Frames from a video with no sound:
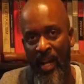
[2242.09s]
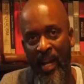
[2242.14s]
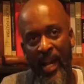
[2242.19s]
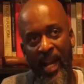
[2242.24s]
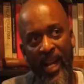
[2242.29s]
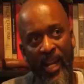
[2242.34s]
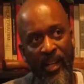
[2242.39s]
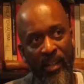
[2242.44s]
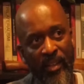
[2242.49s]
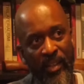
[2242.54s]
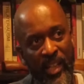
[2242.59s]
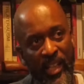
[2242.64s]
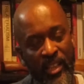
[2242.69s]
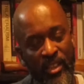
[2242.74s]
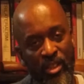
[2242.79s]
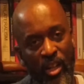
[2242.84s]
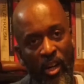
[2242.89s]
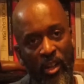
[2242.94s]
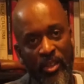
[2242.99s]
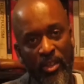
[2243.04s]
And he
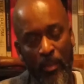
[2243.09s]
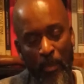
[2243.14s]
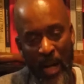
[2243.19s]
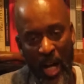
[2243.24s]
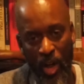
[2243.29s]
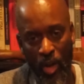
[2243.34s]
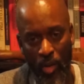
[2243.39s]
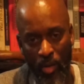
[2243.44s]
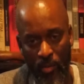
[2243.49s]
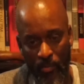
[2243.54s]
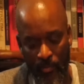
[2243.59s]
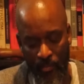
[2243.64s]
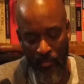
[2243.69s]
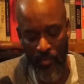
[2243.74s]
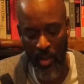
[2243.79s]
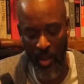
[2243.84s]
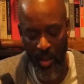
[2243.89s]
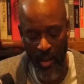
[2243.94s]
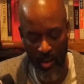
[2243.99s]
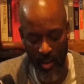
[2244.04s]
talks about
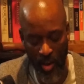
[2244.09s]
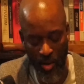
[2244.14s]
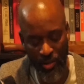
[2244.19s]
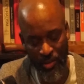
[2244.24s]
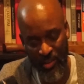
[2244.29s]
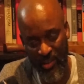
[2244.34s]
goes